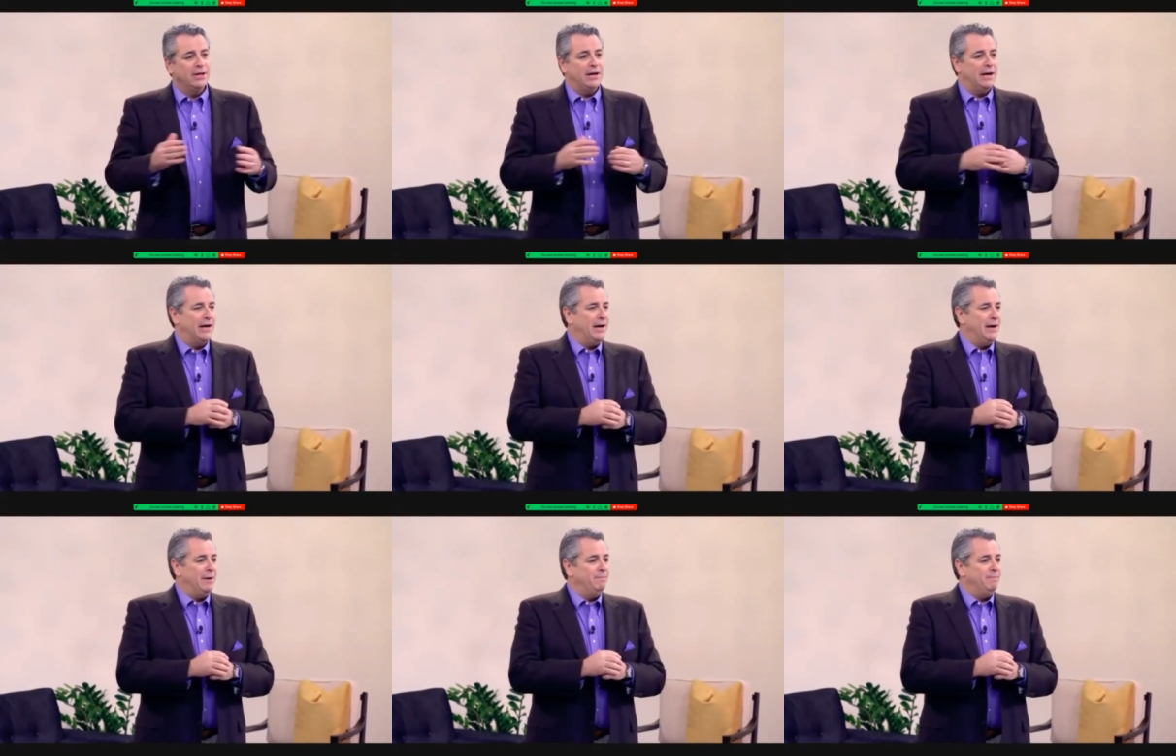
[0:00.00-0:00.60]

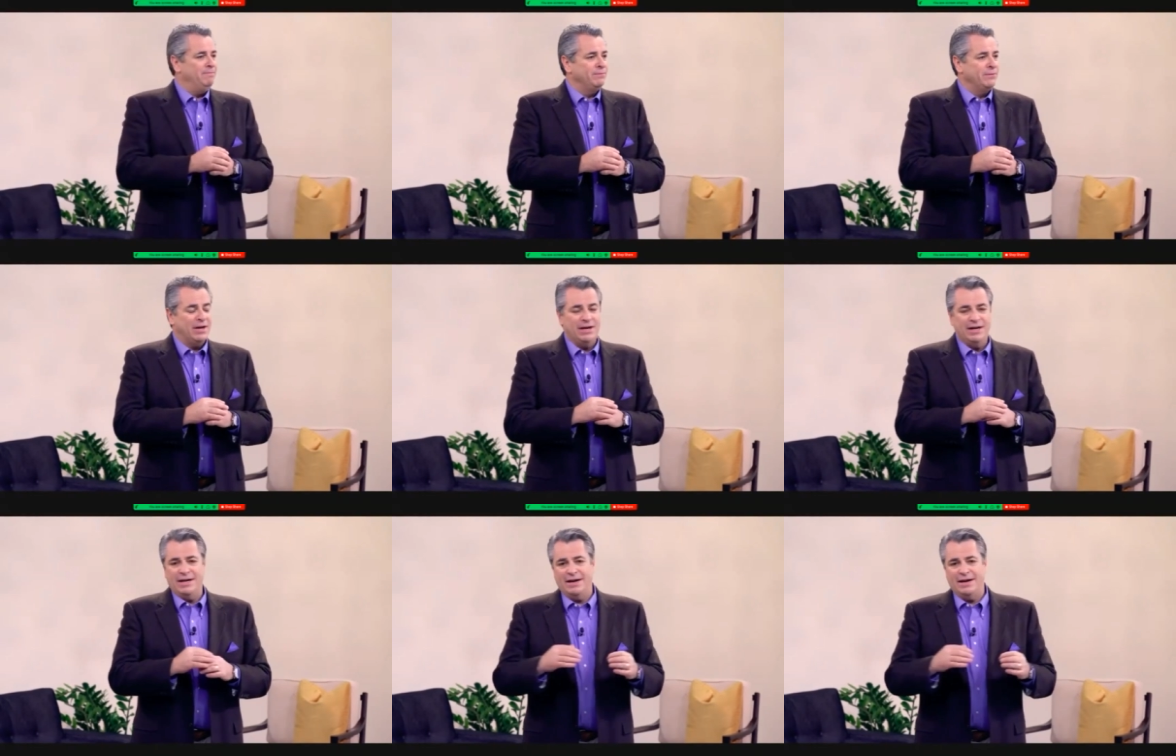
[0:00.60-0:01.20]
I
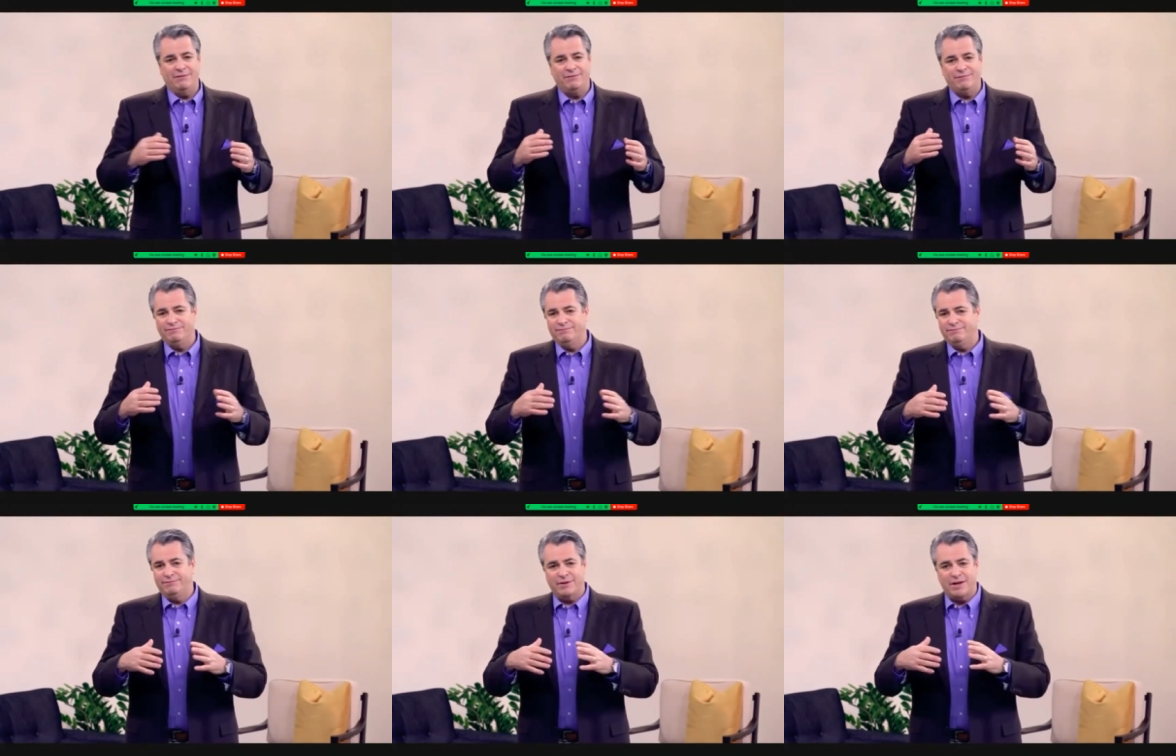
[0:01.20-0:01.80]
have
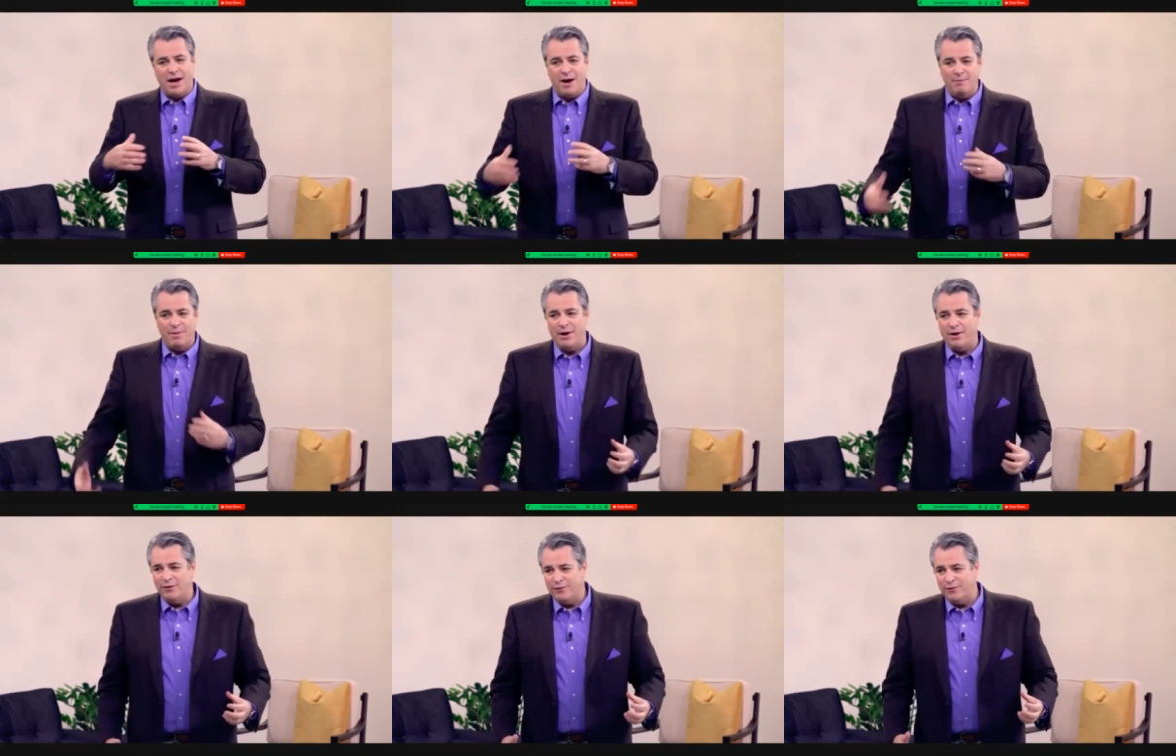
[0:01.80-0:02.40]

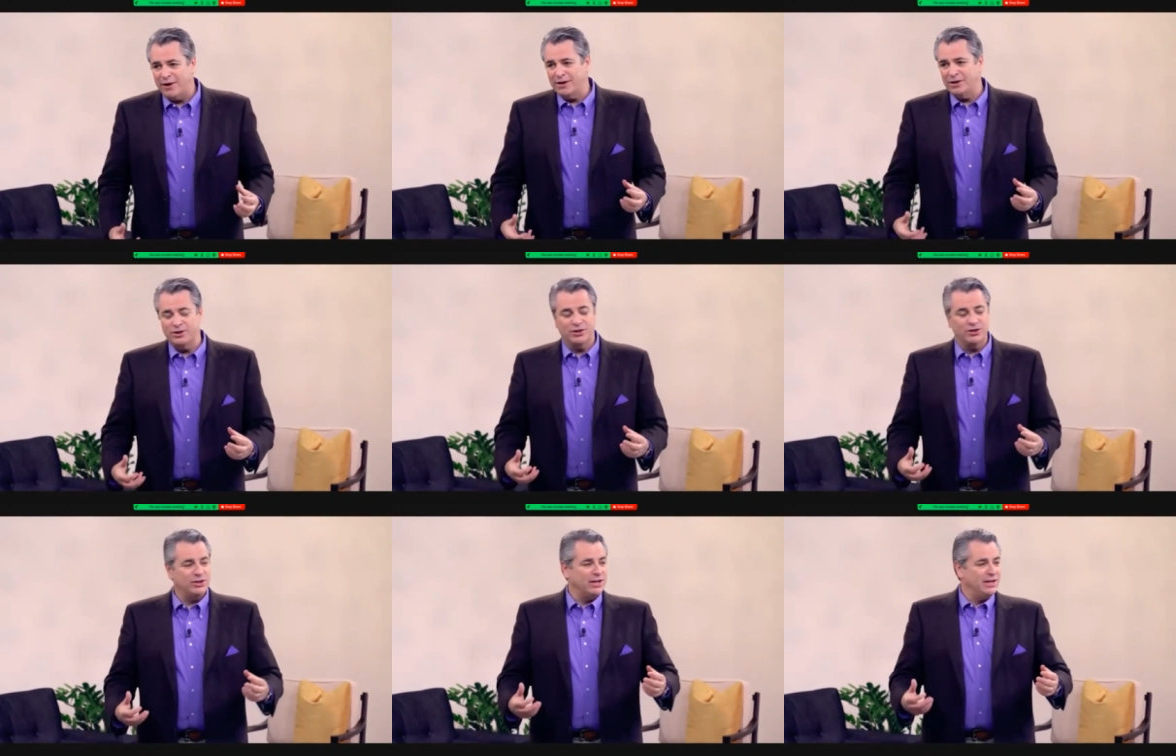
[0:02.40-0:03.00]
compound fractures.